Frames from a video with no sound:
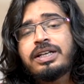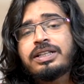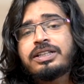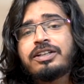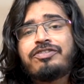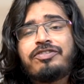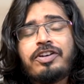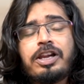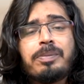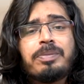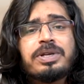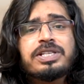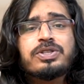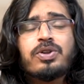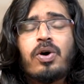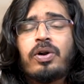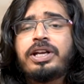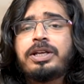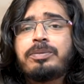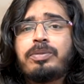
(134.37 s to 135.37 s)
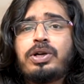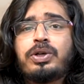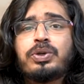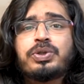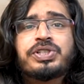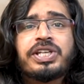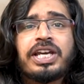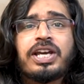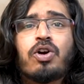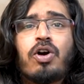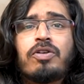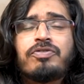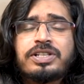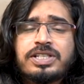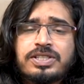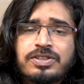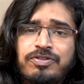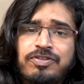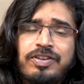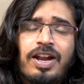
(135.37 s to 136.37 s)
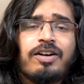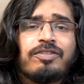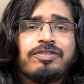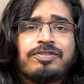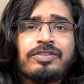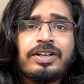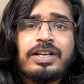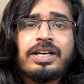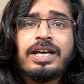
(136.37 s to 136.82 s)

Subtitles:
the film is not able to shake off its fluff.